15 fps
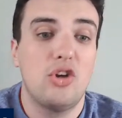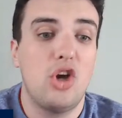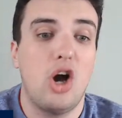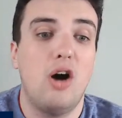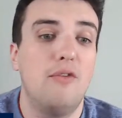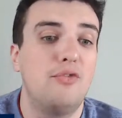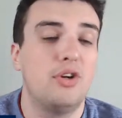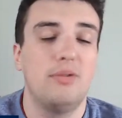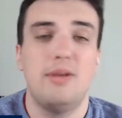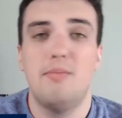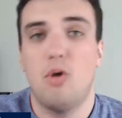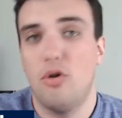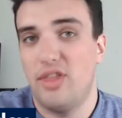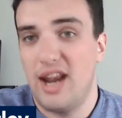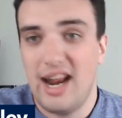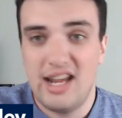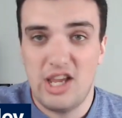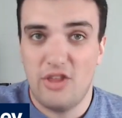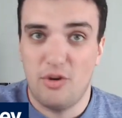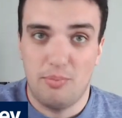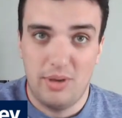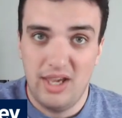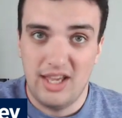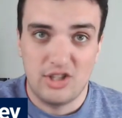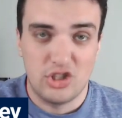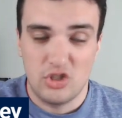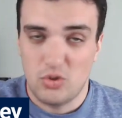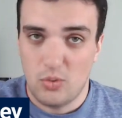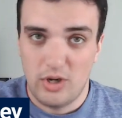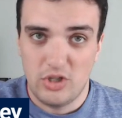comfortably more than any other pitch
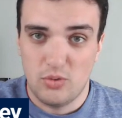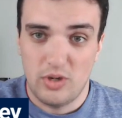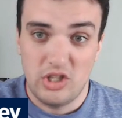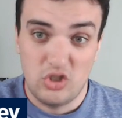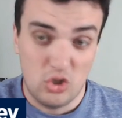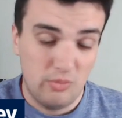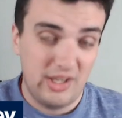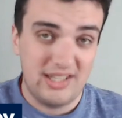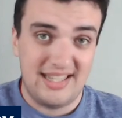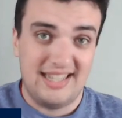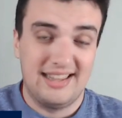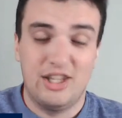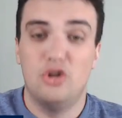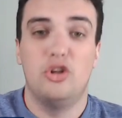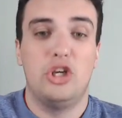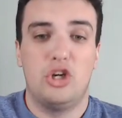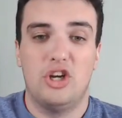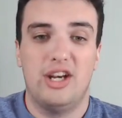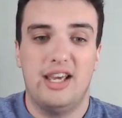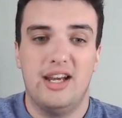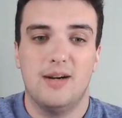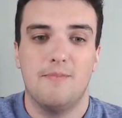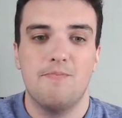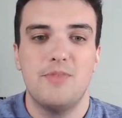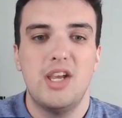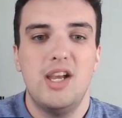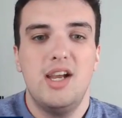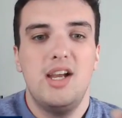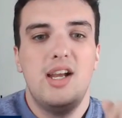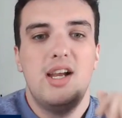in 2022 because he literally couldn't hit them.
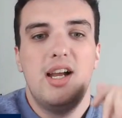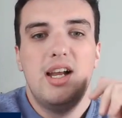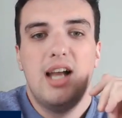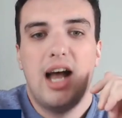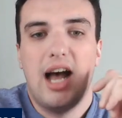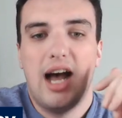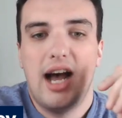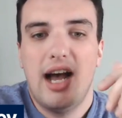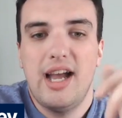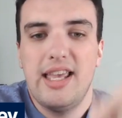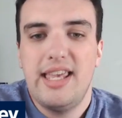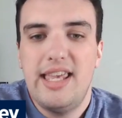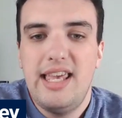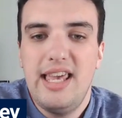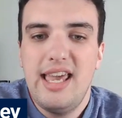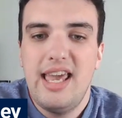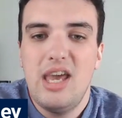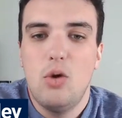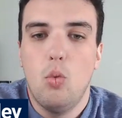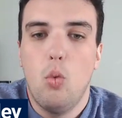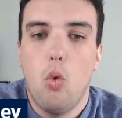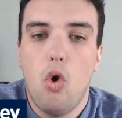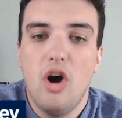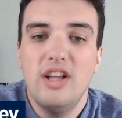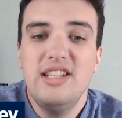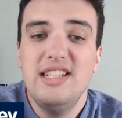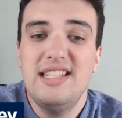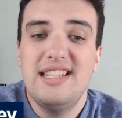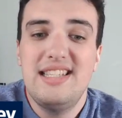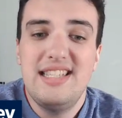He hit
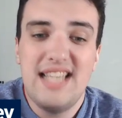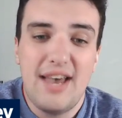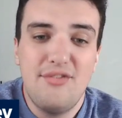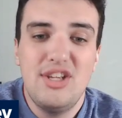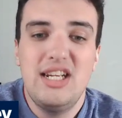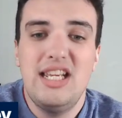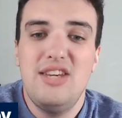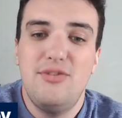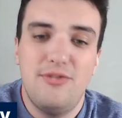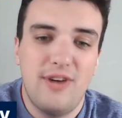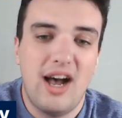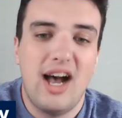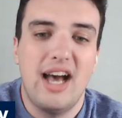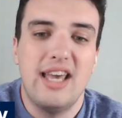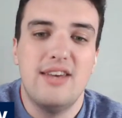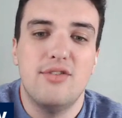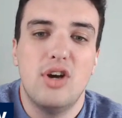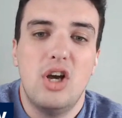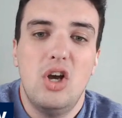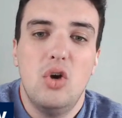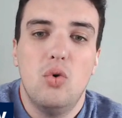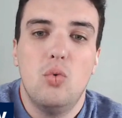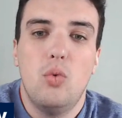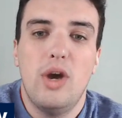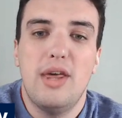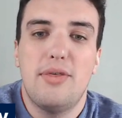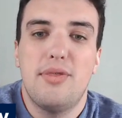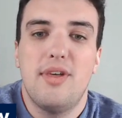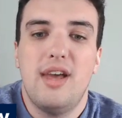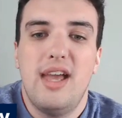175
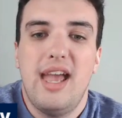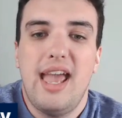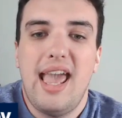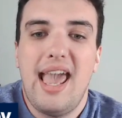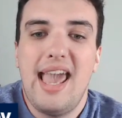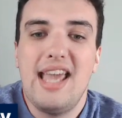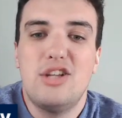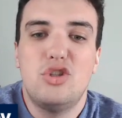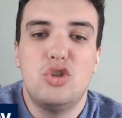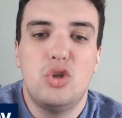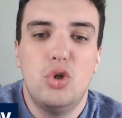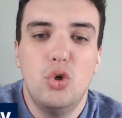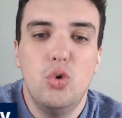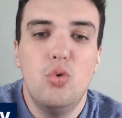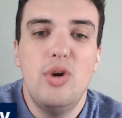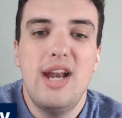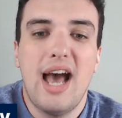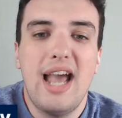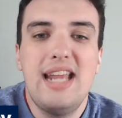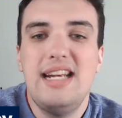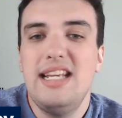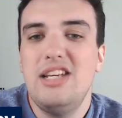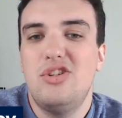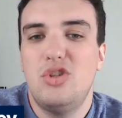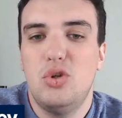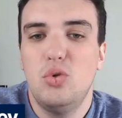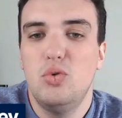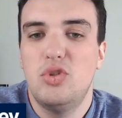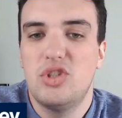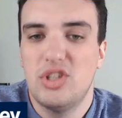with a
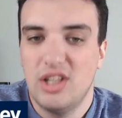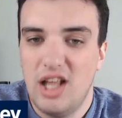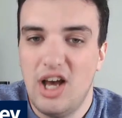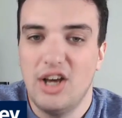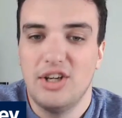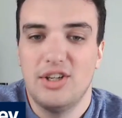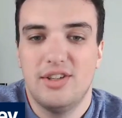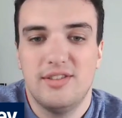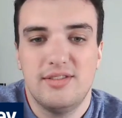292 slug.